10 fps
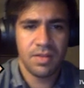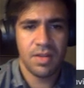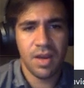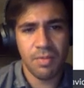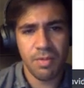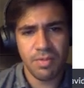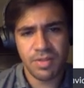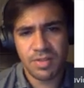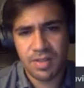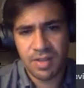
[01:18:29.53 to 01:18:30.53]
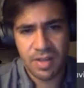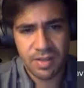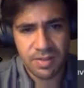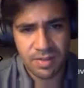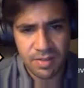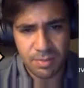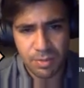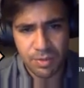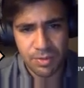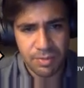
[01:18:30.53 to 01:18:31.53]
Yeah, we just need to add a
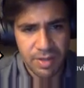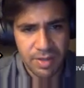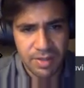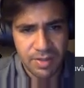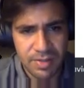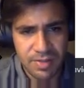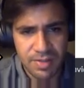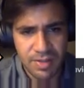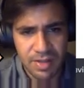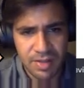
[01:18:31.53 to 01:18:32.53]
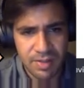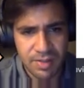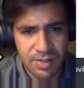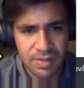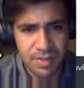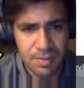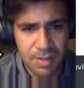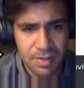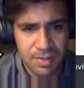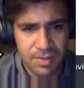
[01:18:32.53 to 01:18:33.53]
border radius to the
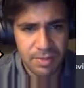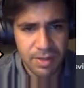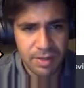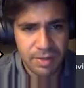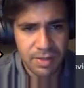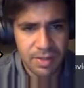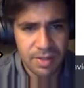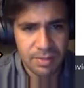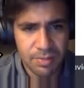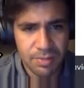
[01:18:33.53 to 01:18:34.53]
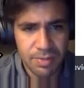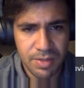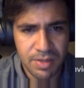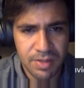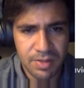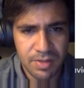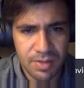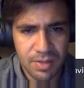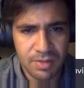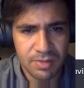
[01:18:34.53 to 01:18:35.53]
bigger square, and then we'll be good to
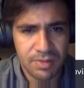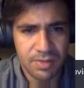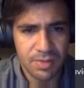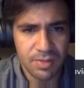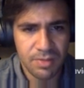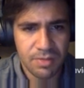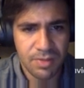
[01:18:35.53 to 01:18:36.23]
go, sort of.